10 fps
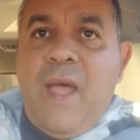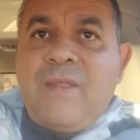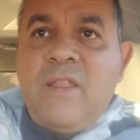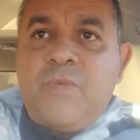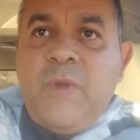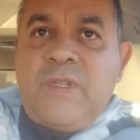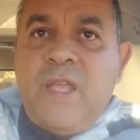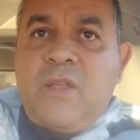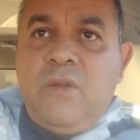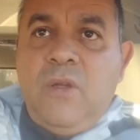at this
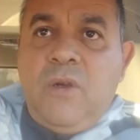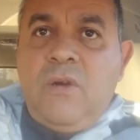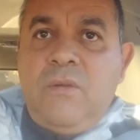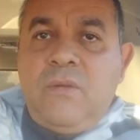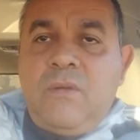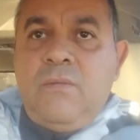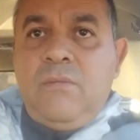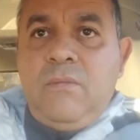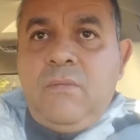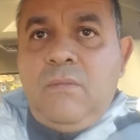particular
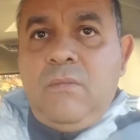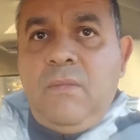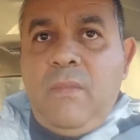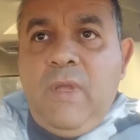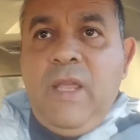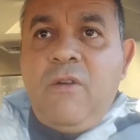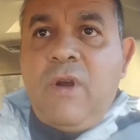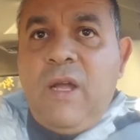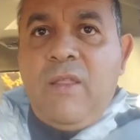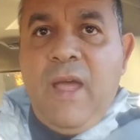
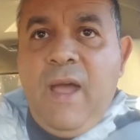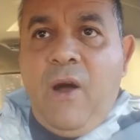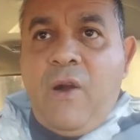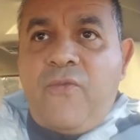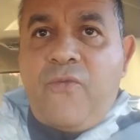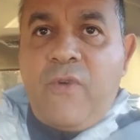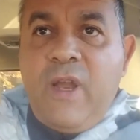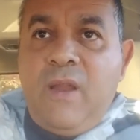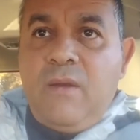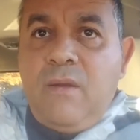era that are
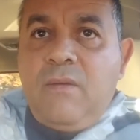free.